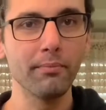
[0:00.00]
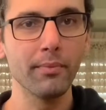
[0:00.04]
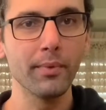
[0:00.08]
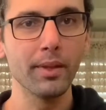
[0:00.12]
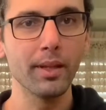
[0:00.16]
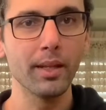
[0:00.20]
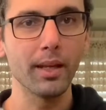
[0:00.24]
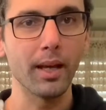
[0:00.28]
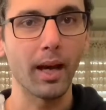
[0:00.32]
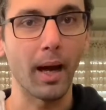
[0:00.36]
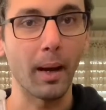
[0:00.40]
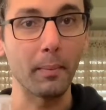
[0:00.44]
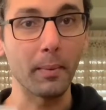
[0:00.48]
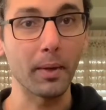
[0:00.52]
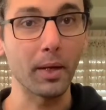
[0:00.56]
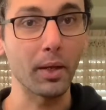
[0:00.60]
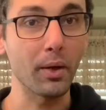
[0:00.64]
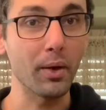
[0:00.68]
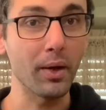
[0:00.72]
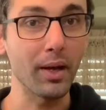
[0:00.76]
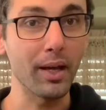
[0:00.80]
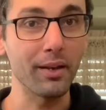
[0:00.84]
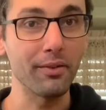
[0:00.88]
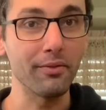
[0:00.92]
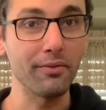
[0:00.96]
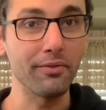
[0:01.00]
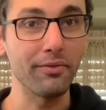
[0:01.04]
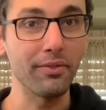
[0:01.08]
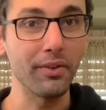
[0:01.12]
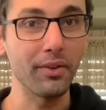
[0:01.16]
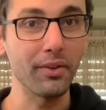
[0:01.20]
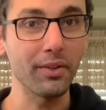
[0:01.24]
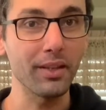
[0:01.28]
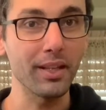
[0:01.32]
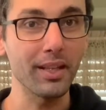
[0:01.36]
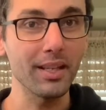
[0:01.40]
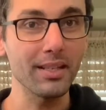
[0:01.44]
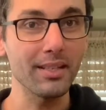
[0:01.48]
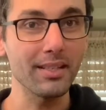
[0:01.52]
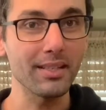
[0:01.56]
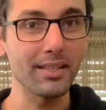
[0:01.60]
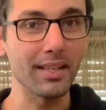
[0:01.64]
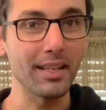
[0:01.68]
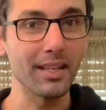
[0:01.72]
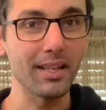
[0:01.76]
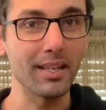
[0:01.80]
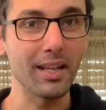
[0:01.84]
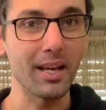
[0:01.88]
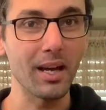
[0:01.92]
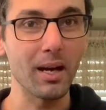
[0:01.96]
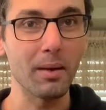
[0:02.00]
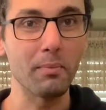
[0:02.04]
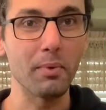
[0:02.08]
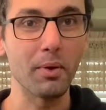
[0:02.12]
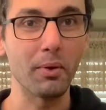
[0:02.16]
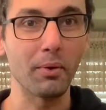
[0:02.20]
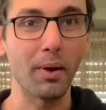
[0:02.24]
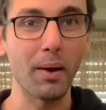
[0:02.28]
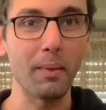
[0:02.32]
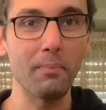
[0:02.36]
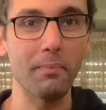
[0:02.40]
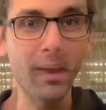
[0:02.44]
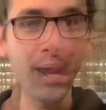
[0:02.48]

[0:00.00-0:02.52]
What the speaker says: I'm gonna go ahead and fill this and be right back.